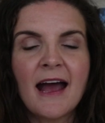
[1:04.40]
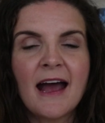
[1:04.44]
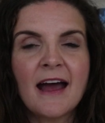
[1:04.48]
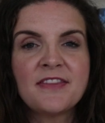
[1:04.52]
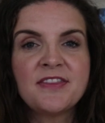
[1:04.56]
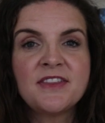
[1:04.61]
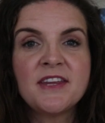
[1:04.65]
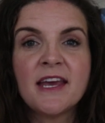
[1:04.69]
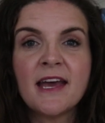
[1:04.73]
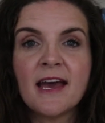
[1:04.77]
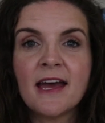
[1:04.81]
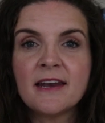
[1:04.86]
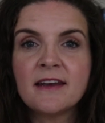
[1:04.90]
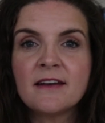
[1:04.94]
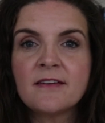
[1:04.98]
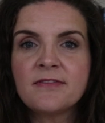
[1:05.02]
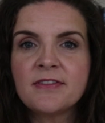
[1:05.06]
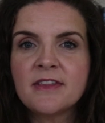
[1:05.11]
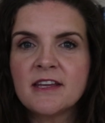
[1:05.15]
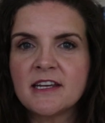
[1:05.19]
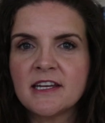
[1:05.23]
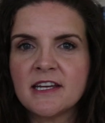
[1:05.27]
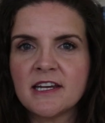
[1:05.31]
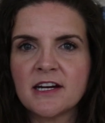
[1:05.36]
At the end
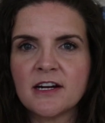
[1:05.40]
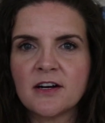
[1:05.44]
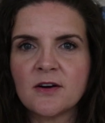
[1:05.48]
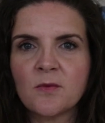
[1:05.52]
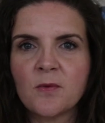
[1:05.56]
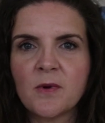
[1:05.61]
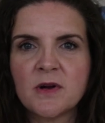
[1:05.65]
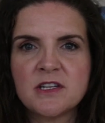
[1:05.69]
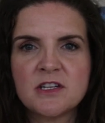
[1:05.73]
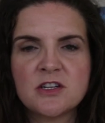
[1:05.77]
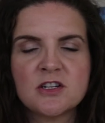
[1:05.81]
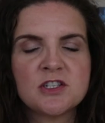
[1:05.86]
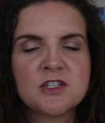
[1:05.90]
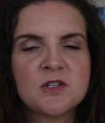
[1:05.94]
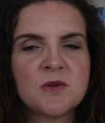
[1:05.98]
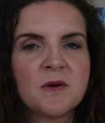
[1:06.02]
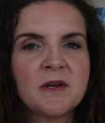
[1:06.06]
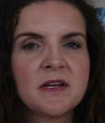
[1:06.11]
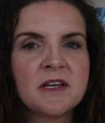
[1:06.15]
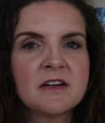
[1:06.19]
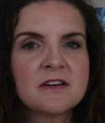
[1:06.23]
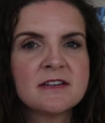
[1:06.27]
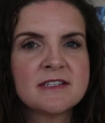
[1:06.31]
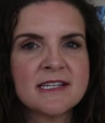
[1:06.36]
of the year, when you're
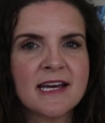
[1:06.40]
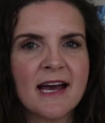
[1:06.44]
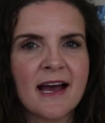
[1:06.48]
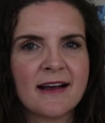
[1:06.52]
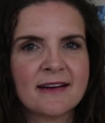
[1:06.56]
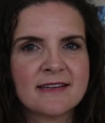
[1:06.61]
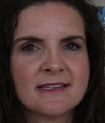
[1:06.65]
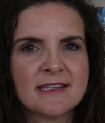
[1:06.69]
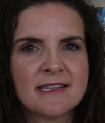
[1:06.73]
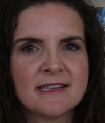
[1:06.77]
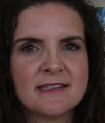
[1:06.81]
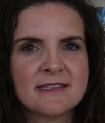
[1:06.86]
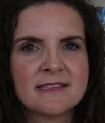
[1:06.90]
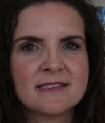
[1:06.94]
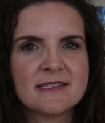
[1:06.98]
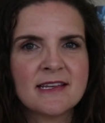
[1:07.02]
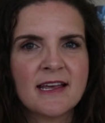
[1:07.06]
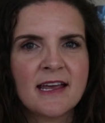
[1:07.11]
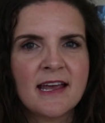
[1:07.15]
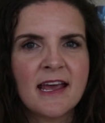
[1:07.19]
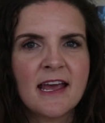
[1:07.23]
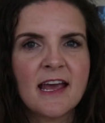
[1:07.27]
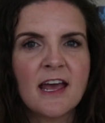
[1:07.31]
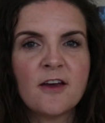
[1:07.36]
doing your
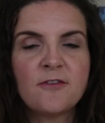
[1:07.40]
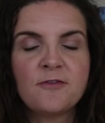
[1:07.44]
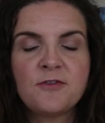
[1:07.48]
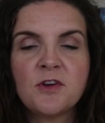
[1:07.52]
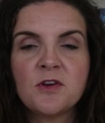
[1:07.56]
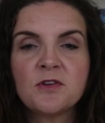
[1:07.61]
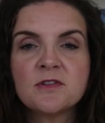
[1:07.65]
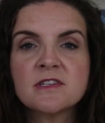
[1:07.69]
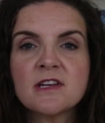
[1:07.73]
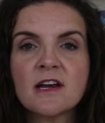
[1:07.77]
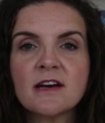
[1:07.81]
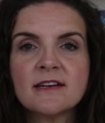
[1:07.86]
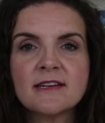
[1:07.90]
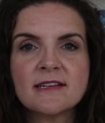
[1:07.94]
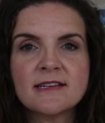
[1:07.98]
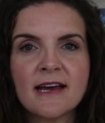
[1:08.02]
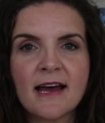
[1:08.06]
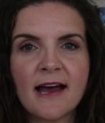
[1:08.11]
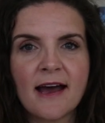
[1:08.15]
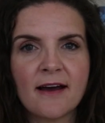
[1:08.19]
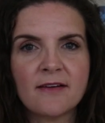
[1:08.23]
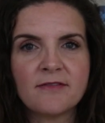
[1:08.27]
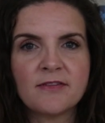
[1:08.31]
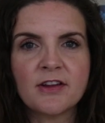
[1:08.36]
taxes, if you start to
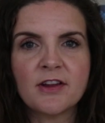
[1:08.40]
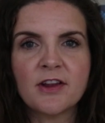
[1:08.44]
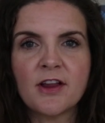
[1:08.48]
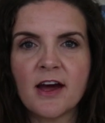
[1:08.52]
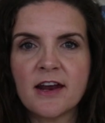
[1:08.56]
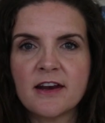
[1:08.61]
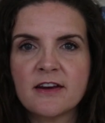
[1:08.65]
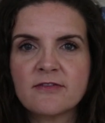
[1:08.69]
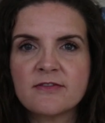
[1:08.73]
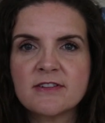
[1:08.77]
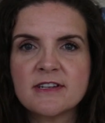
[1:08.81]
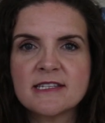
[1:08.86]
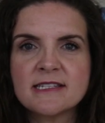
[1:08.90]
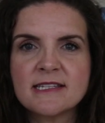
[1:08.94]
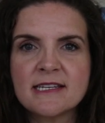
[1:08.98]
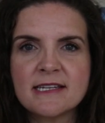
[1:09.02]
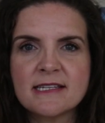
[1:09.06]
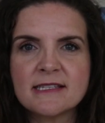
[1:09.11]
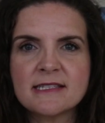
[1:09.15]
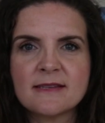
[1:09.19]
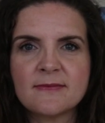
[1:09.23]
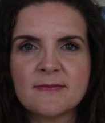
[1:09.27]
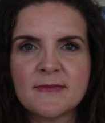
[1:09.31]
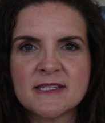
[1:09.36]
have a lot of
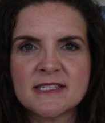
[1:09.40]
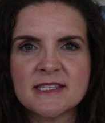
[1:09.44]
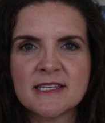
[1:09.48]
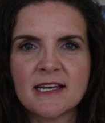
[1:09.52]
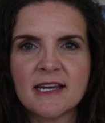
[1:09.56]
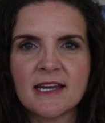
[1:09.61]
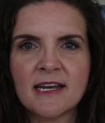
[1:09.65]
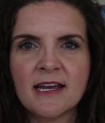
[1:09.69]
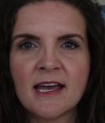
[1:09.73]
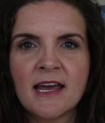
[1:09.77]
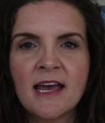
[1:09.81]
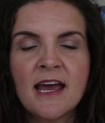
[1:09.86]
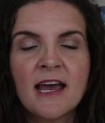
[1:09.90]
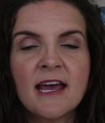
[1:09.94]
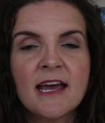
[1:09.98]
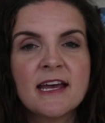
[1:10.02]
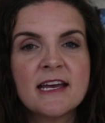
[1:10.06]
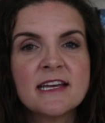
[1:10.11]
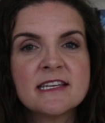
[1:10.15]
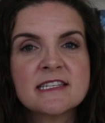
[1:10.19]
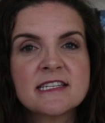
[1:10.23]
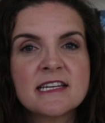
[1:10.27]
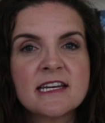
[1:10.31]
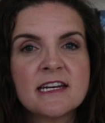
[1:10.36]
receipts missing,
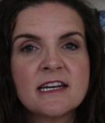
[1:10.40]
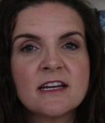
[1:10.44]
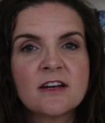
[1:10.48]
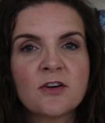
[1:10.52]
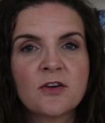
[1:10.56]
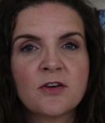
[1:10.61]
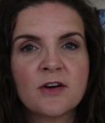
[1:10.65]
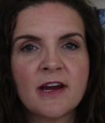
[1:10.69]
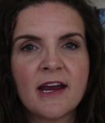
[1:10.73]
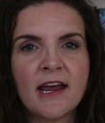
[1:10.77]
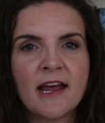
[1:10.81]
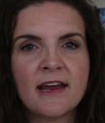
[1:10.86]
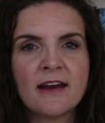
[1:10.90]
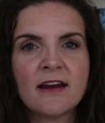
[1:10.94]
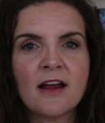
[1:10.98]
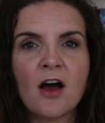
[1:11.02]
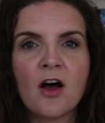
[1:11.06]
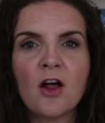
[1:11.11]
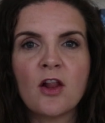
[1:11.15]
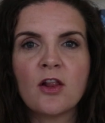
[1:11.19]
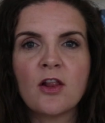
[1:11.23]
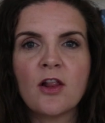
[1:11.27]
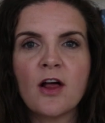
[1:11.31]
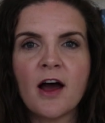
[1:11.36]
it's going to create
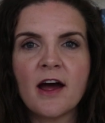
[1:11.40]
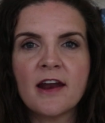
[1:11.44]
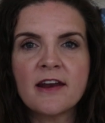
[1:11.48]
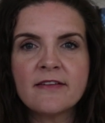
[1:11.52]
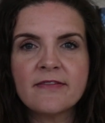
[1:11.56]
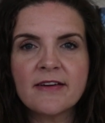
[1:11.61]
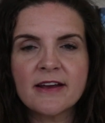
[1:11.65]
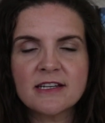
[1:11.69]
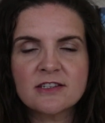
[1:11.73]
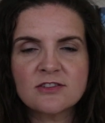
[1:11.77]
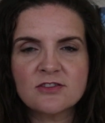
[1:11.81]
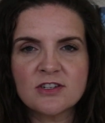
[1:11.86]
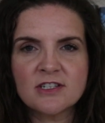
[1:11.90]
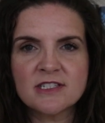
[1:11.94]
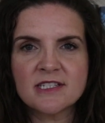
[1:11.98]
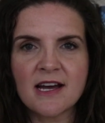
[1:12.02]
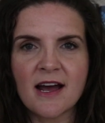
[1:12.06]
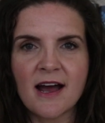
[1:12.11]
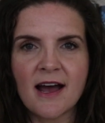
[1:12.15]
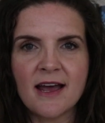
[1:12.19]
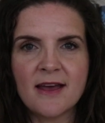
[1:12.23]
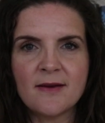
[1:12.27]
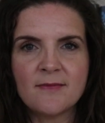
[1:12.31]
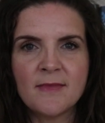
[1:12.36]
a lot of extra
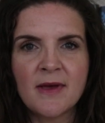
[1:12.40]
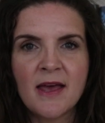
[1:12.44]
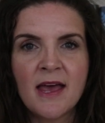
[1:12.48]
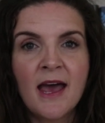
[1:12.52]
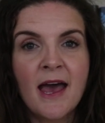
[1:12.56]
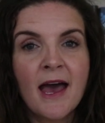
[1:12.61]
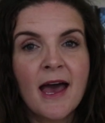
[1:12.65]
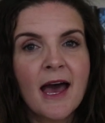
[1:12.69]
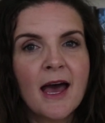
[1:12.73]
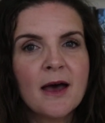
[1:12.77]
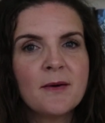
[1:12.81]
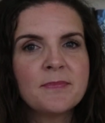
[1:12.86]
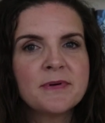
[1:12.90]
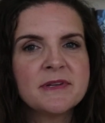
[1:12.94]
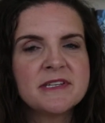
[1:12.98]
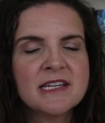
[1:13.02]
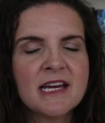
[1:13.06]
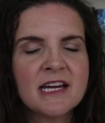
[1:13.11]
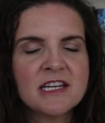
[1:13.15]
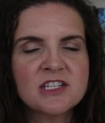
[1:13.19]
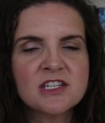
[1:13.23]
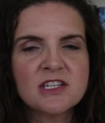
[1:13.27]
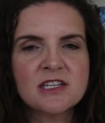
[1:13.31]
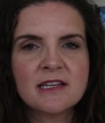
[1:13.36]
time and
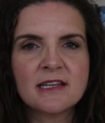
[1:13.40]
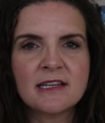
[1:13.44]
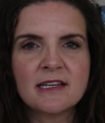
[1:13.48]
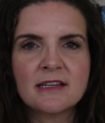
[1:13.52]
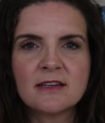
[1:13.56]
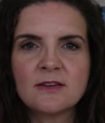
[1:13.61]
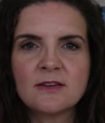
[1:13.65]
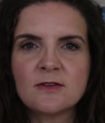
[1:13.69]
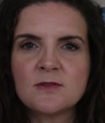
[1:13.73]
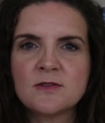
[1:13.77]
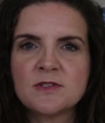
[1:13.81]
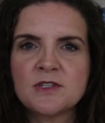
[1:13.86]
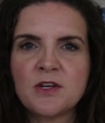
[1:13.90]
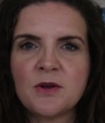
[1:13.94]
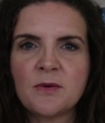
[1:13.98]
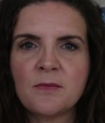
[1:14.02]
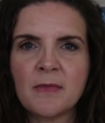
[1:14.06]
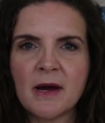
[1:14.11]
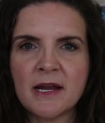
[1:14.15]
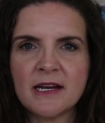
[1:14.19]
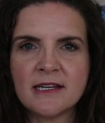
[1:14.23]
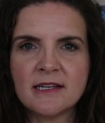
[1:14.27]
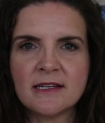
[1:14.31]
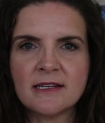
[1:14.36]
potentially lose you
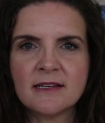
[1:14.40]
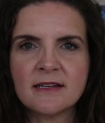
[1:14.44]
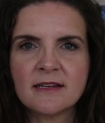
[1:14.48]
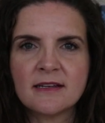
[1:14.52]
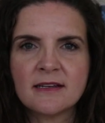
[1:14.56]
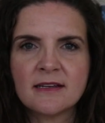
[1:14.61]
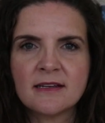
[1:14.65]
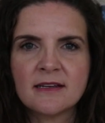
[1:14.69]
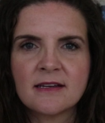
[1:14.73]
money.